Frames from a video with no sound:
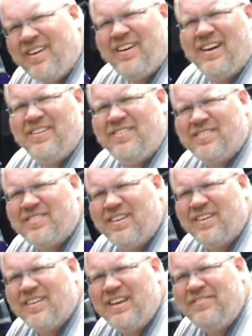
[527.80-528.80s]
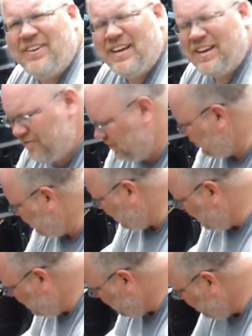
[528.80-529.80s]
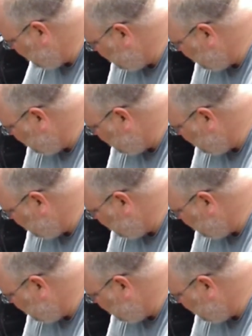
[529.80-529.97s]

And just to alleviate the strain on